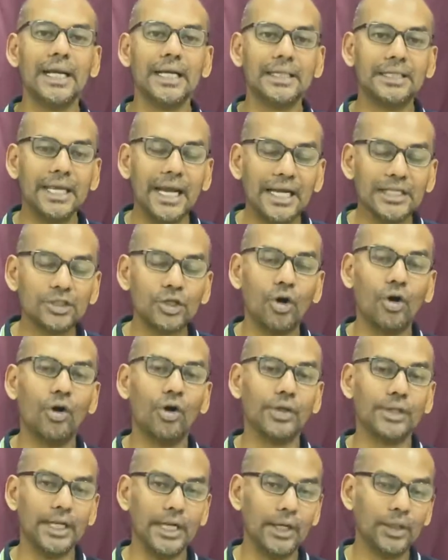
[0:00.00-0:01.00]

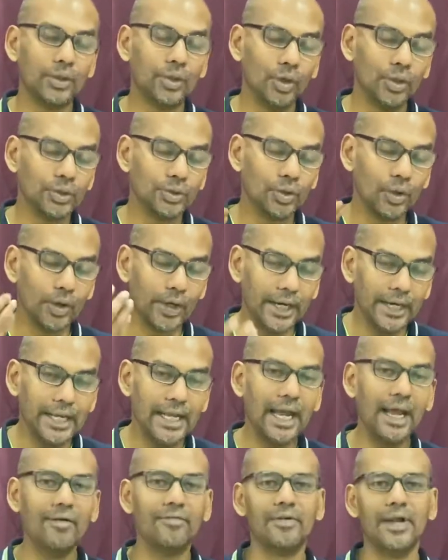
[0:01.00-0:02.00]
Those who already
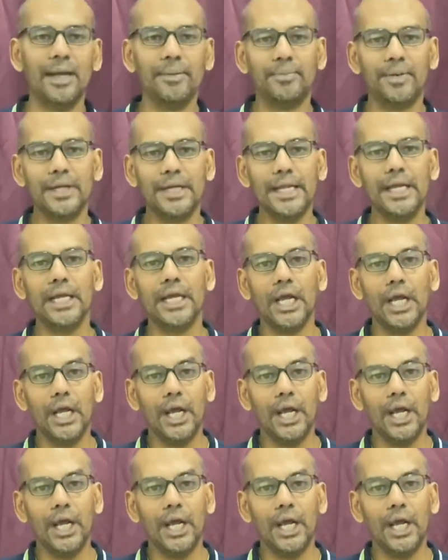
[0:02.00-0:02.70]
have diabetic,